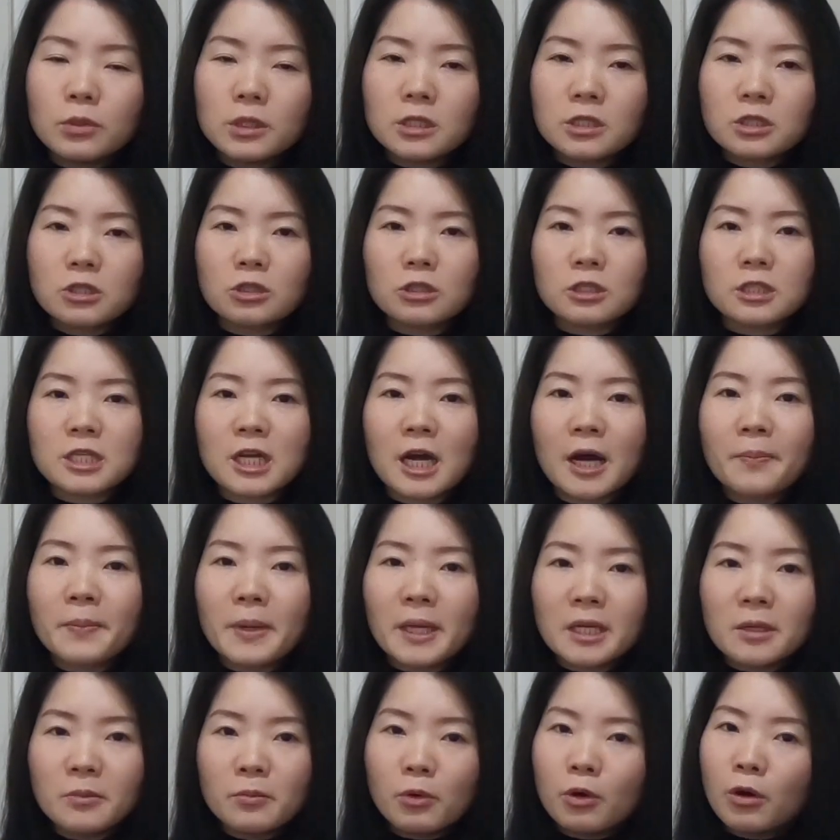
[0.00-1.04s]
waste your time
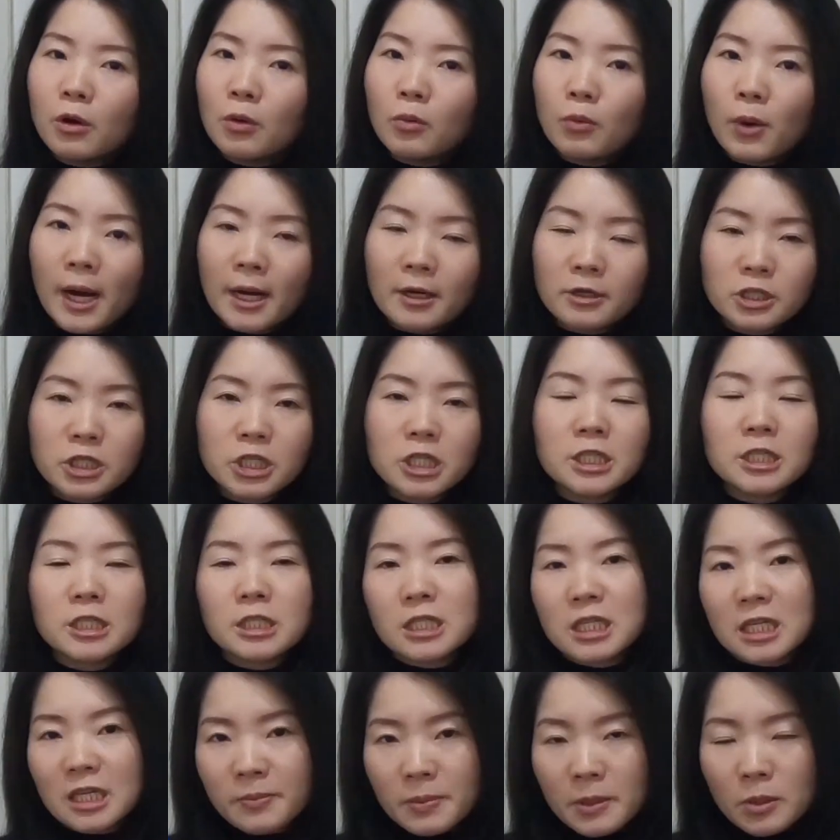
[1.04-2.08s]
anymore while
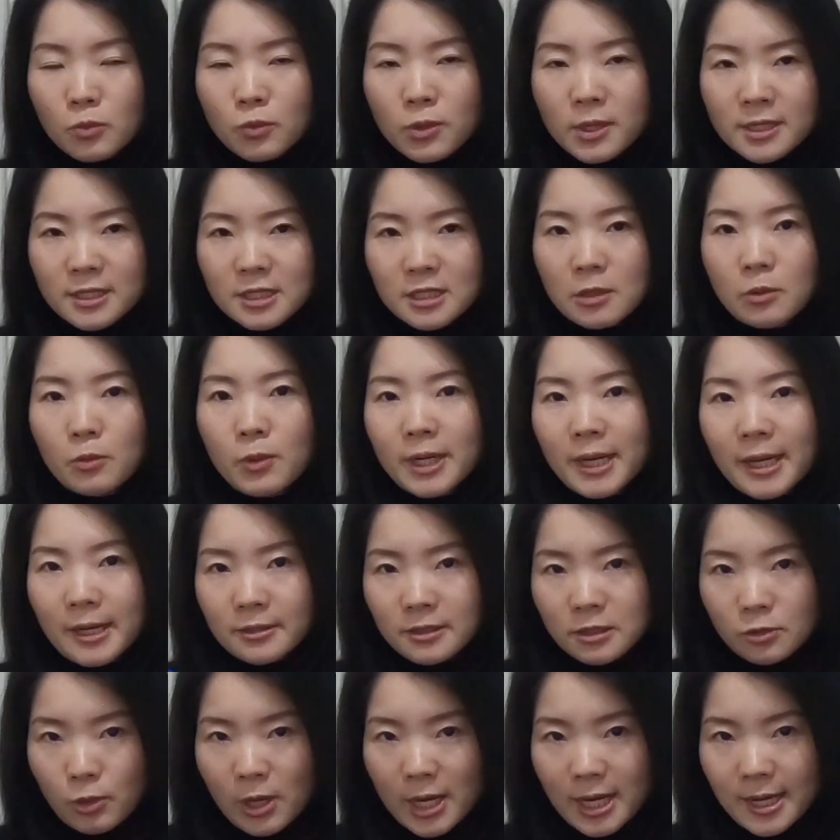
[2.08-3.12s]
she's sleeping with someone
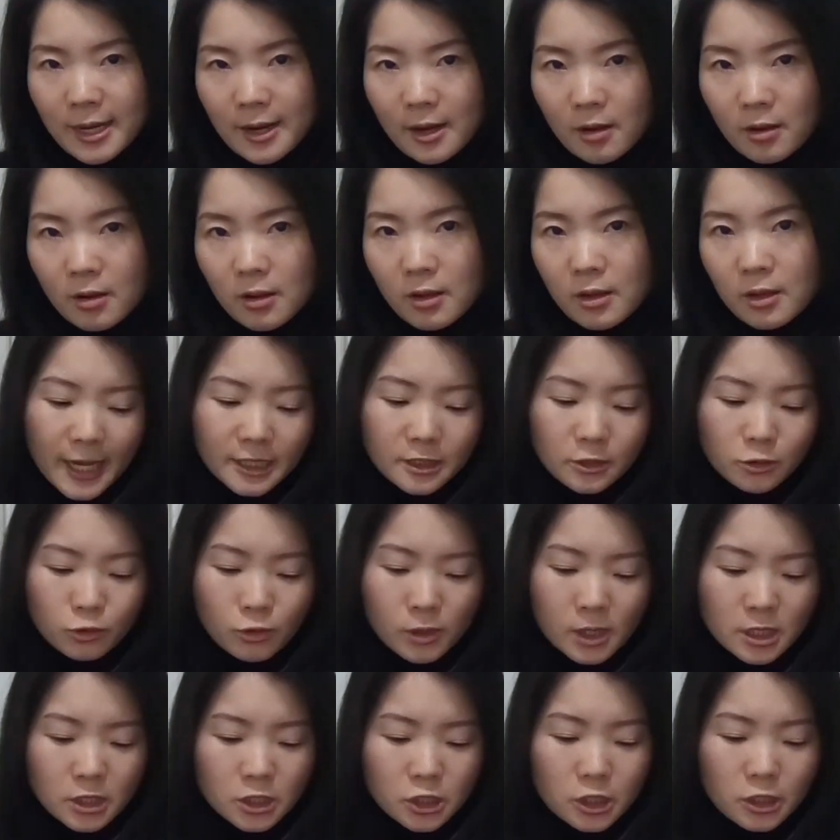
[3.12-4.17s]
else right now. Next
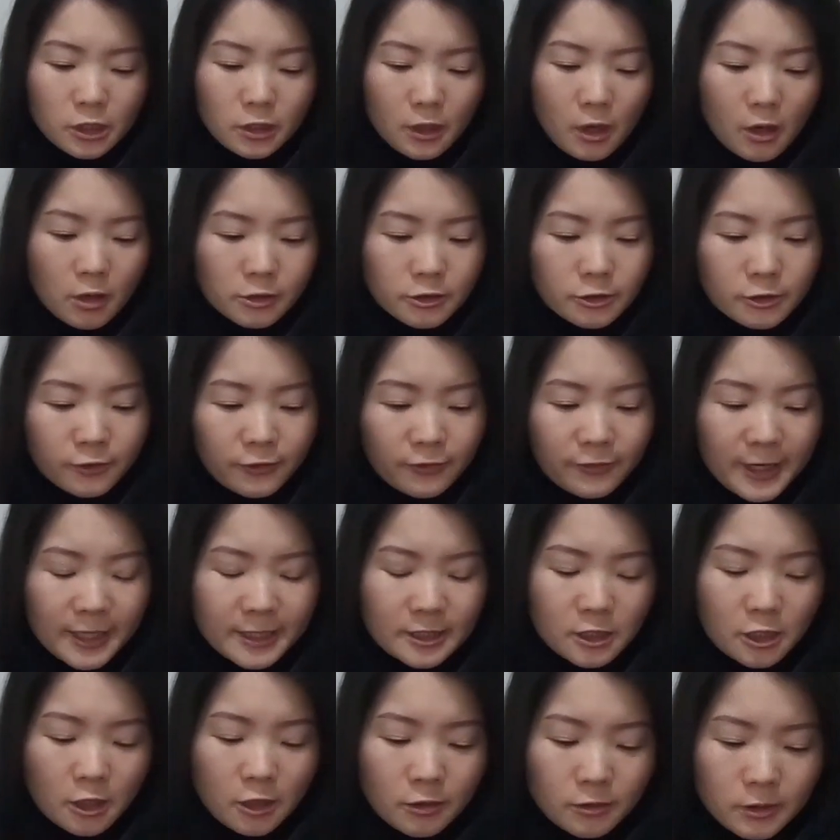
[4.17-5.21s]
question, also
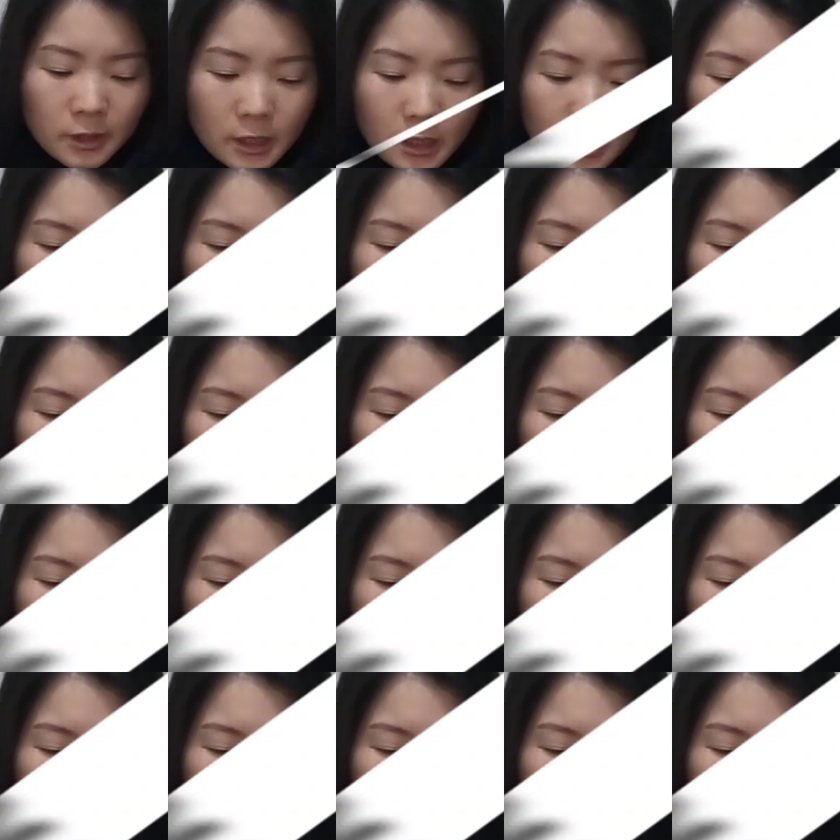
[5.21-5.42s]
from Tony.